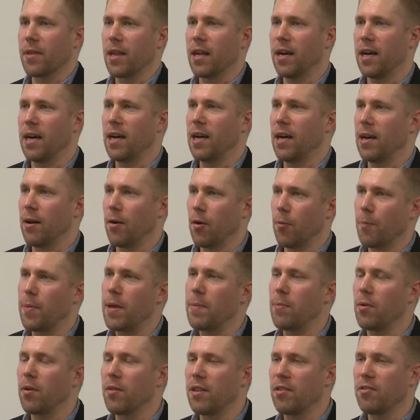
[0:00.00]
uh, or
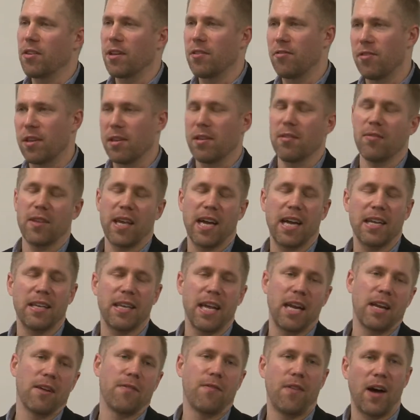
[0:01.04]
people at least consistently
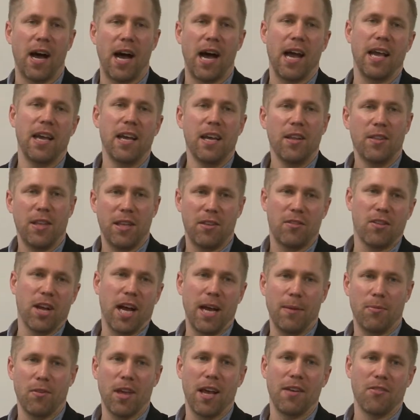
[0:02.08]
identify these
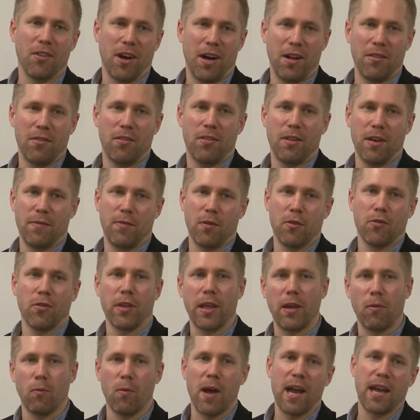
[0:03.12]
types as uncivil. So
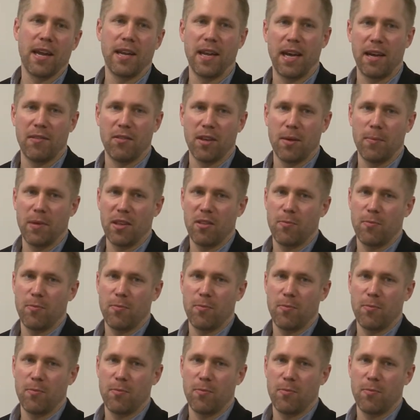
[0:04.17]
they recognize them as